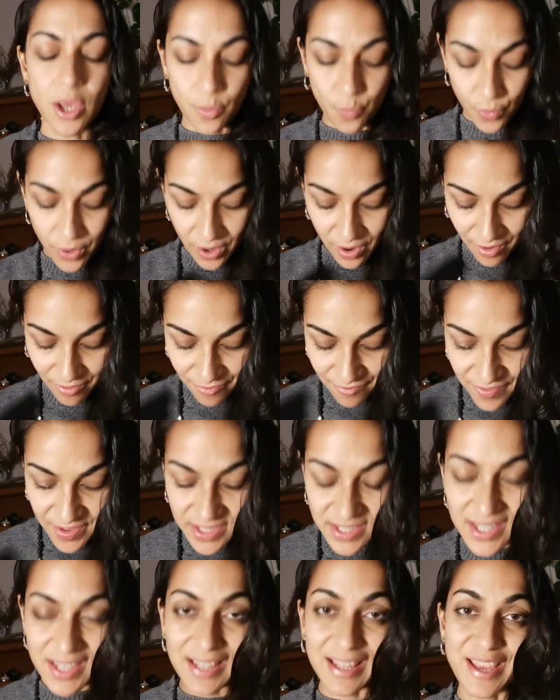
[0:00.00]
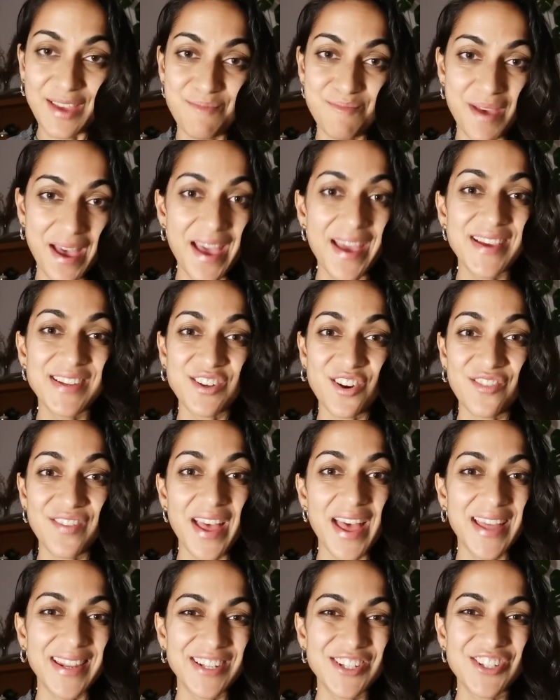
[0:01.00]
We are physically made of
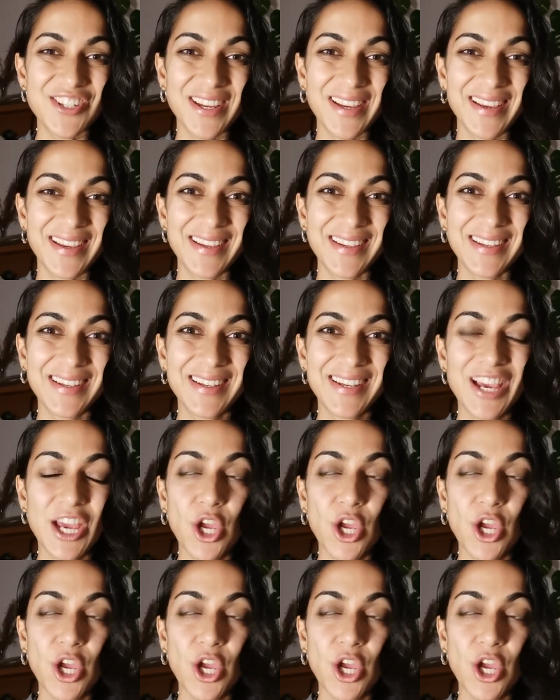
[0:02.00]
energy.